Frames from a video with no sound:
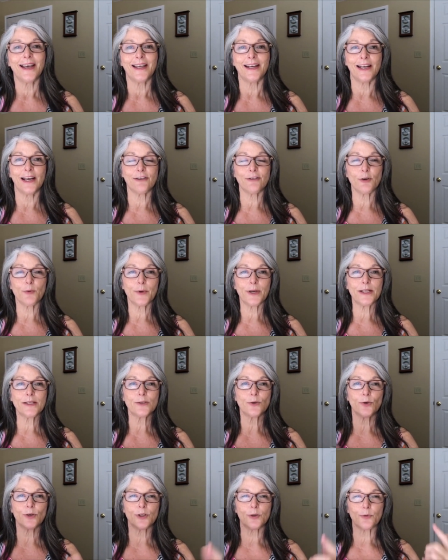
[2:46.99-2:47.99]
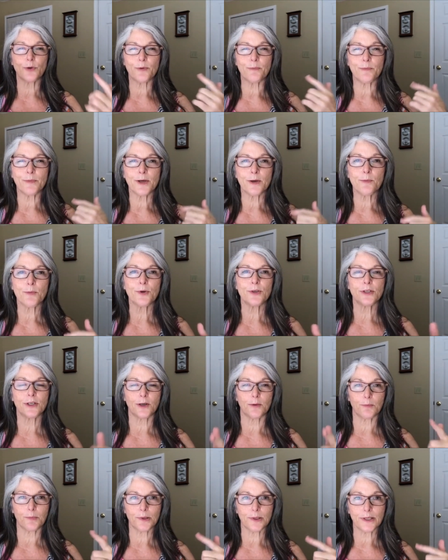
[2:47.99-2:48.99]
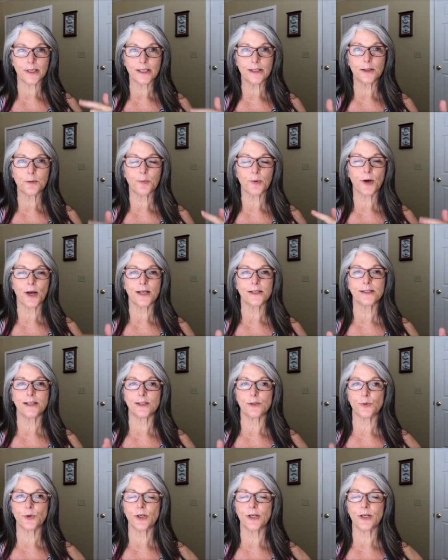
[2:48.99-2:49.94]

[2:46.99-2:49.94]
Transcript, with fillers: And everybody's going to remember to complete the process.